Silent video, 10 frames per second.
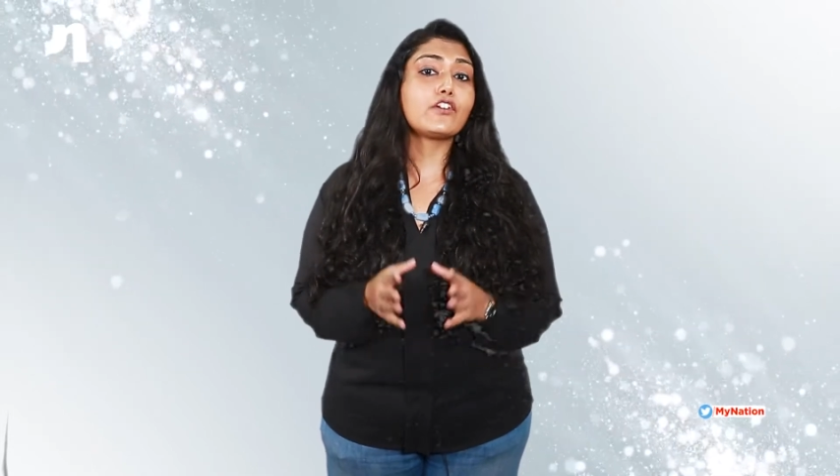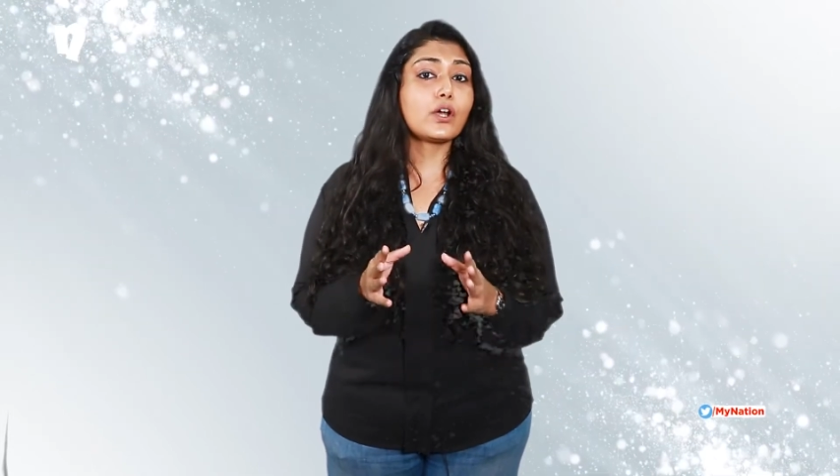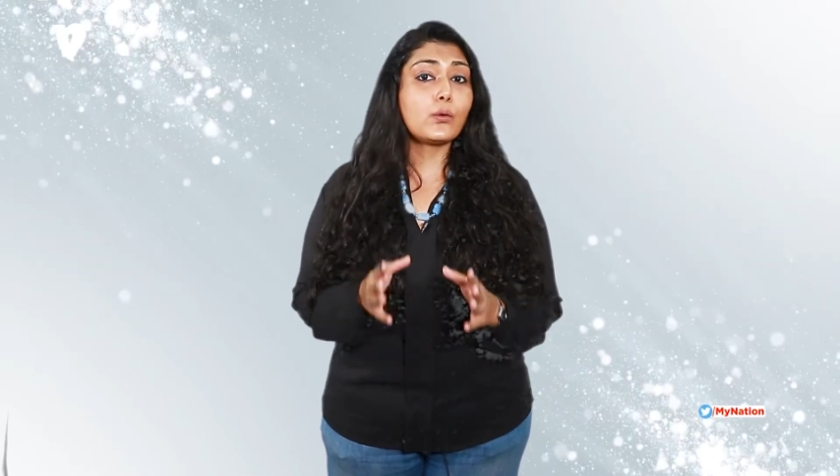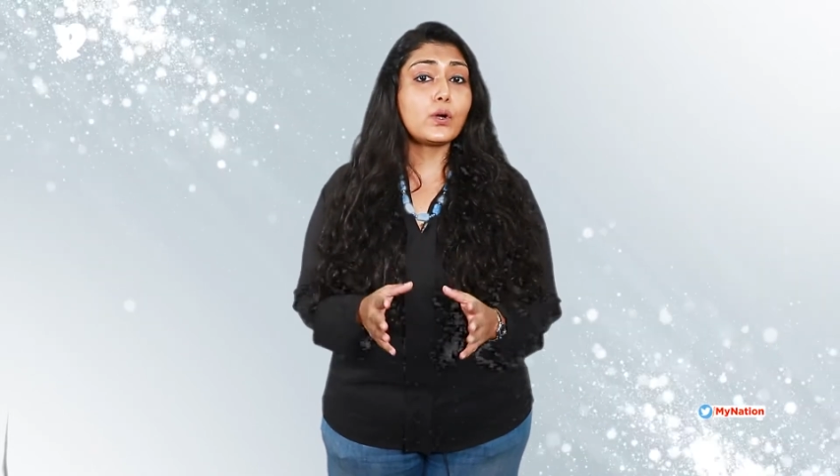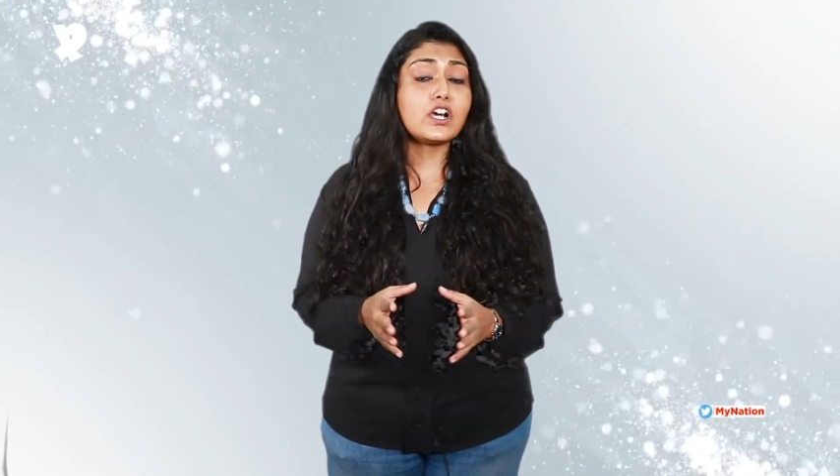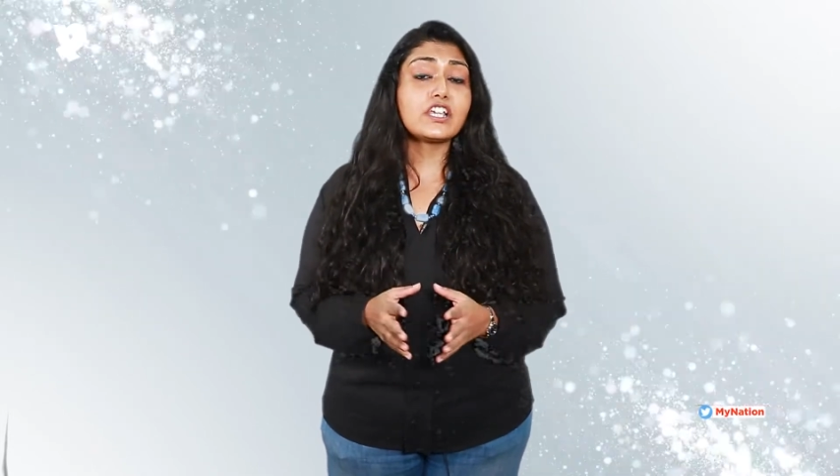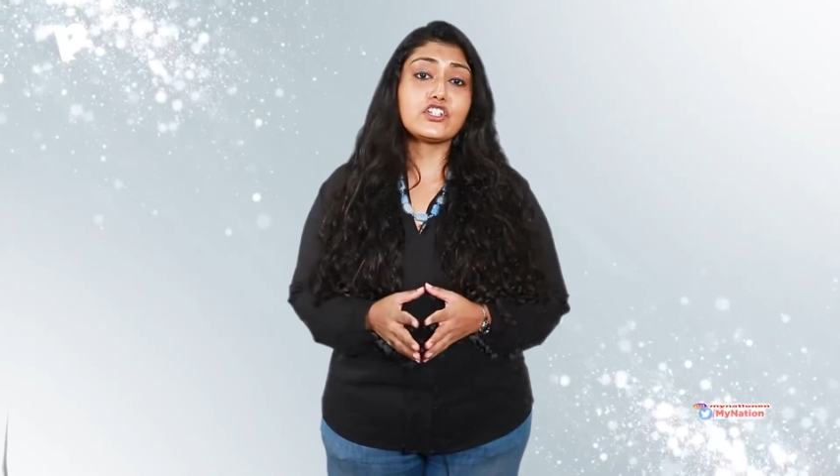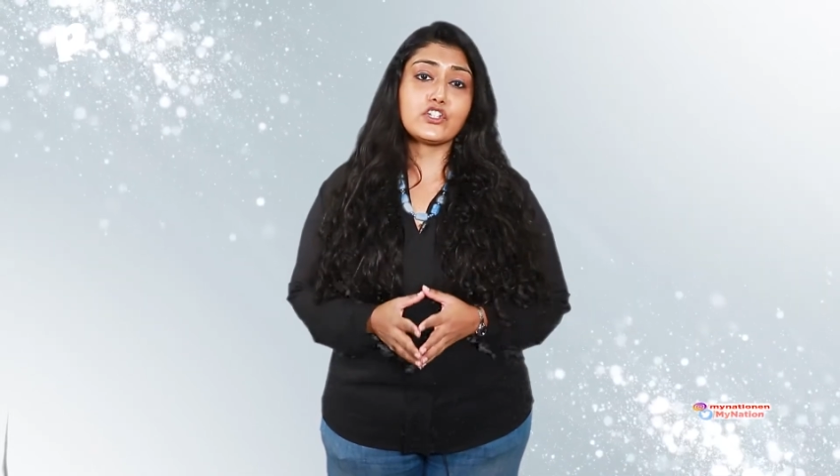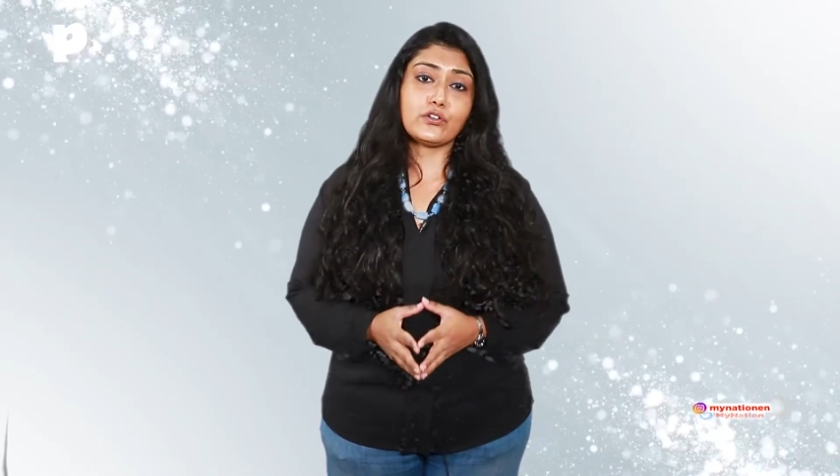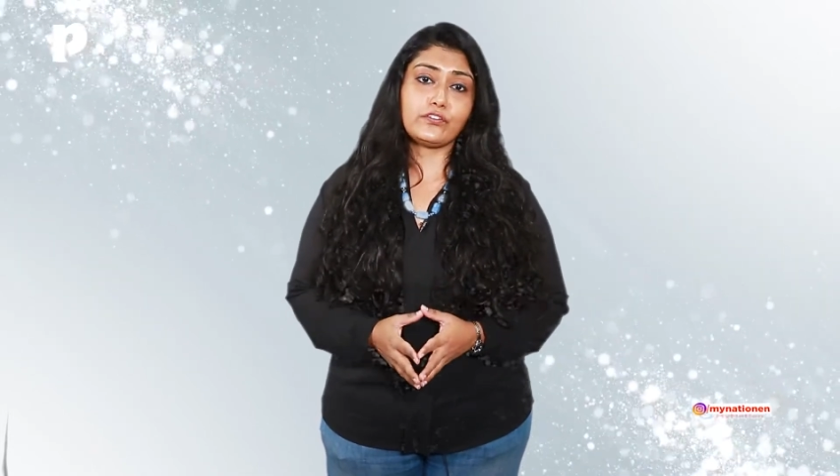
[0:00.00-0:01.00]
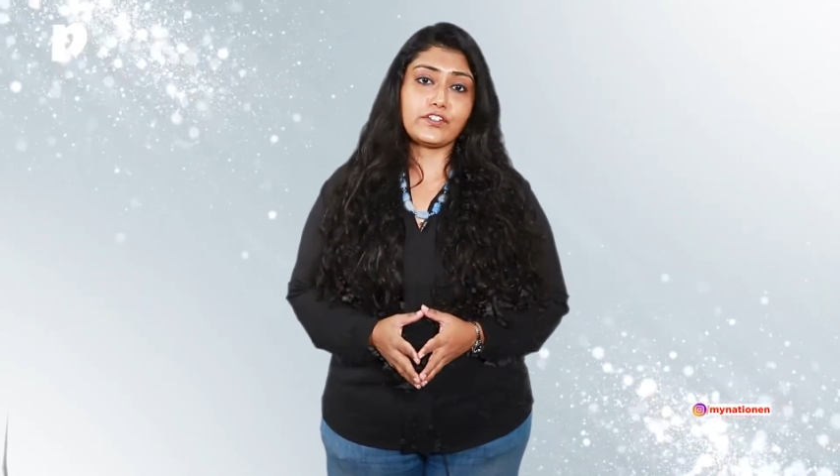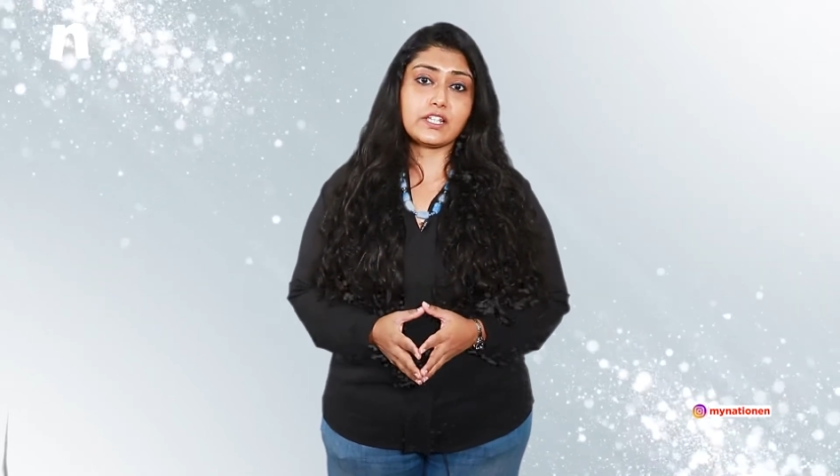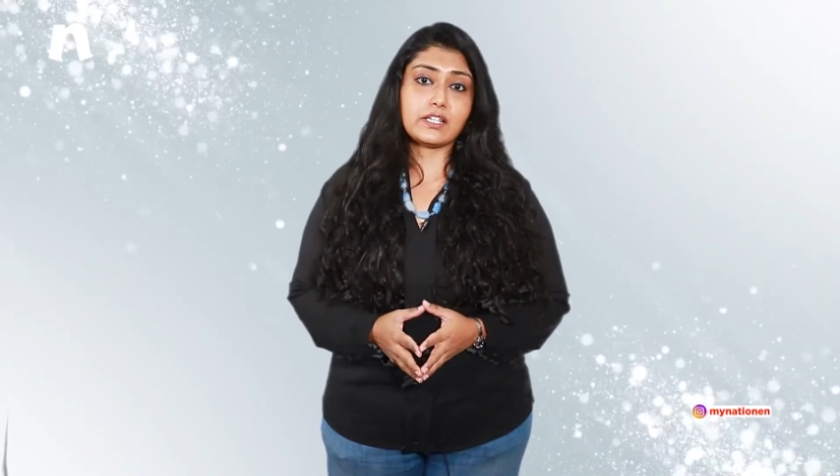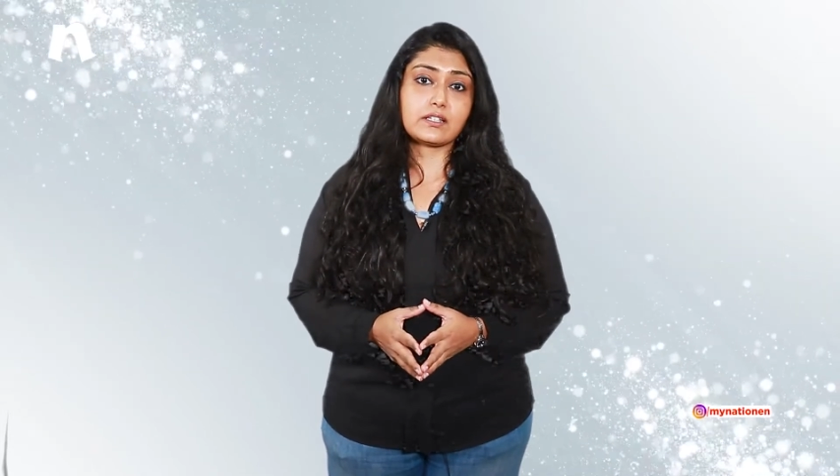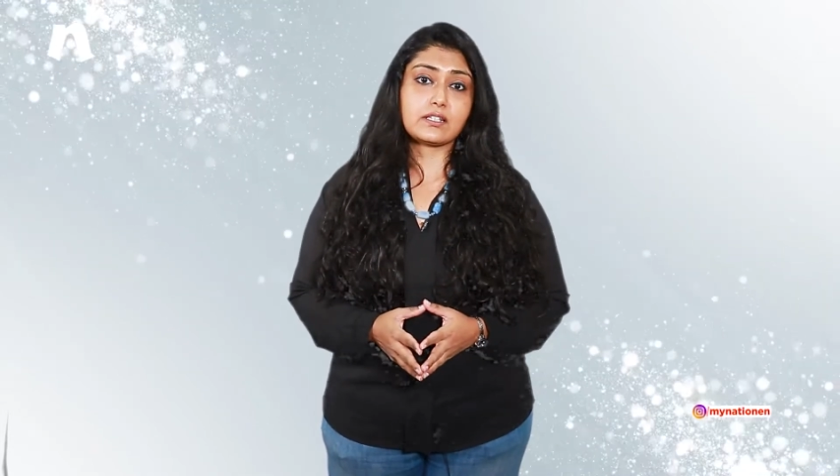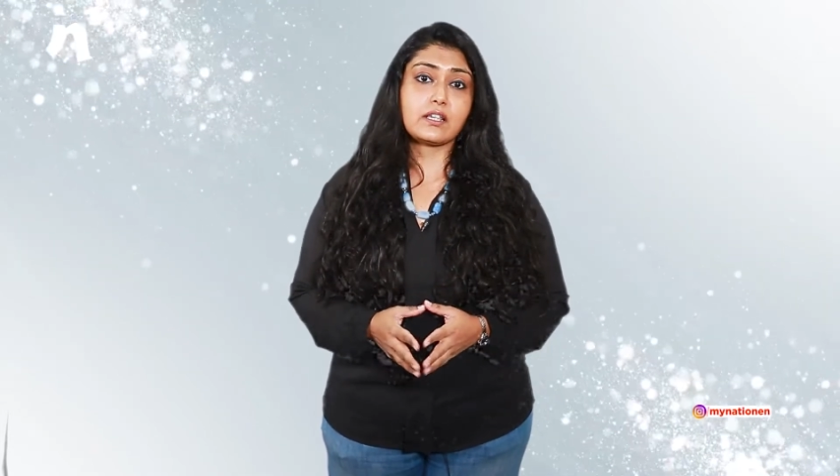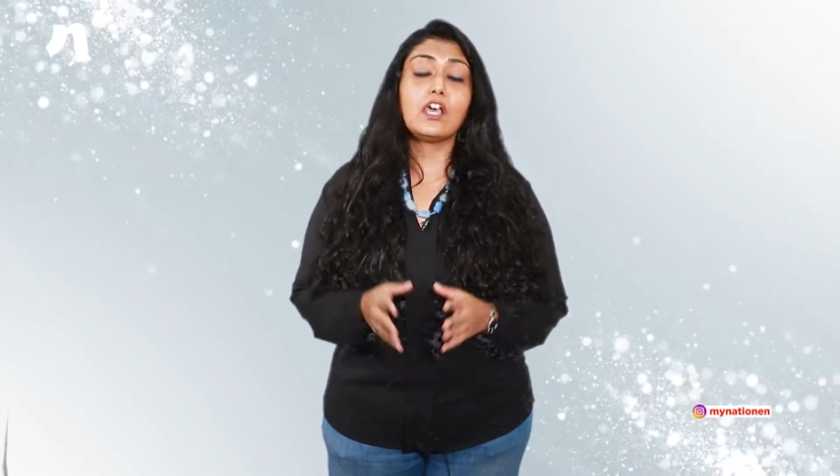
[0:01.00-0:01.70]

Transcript: for her work in geophysics.